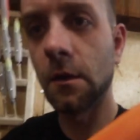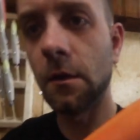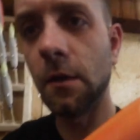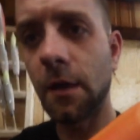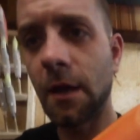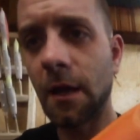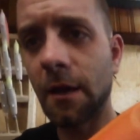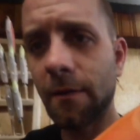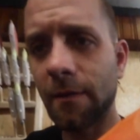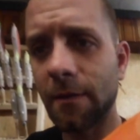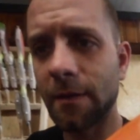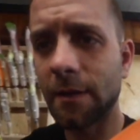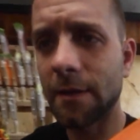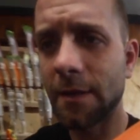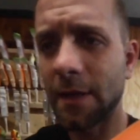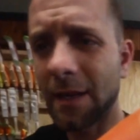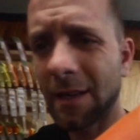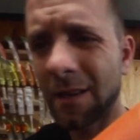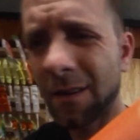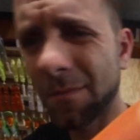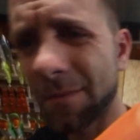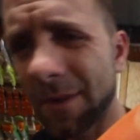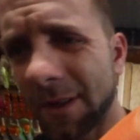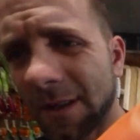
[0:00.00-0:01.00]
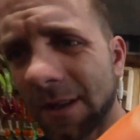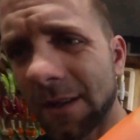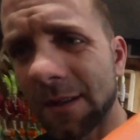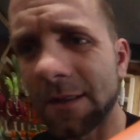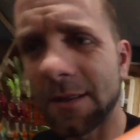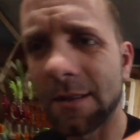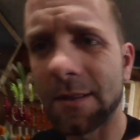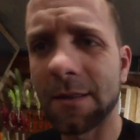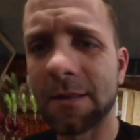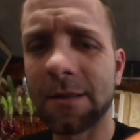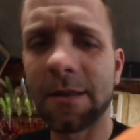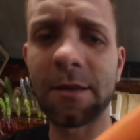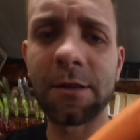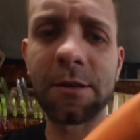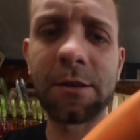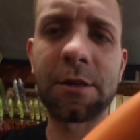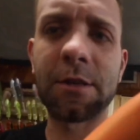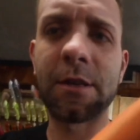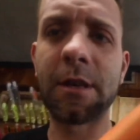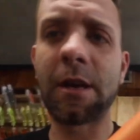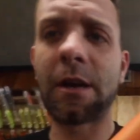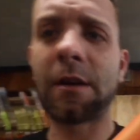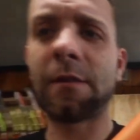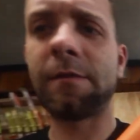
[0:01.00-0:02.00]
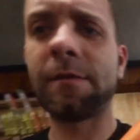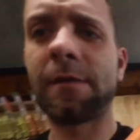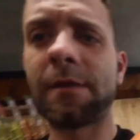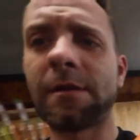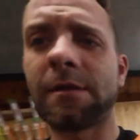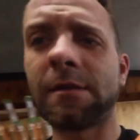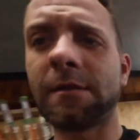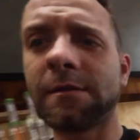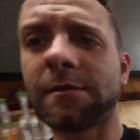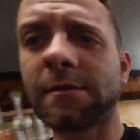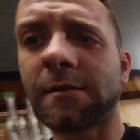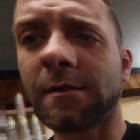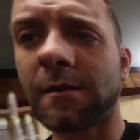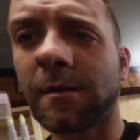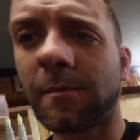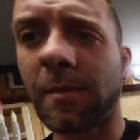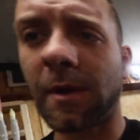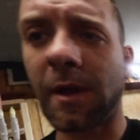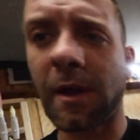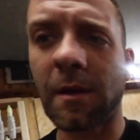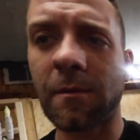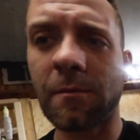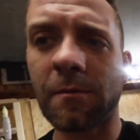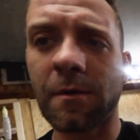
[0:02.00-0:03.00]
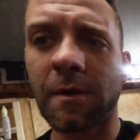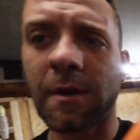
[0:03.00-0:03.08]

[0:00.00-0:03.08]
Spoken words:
You can't really tell because they're scuffed, so the paint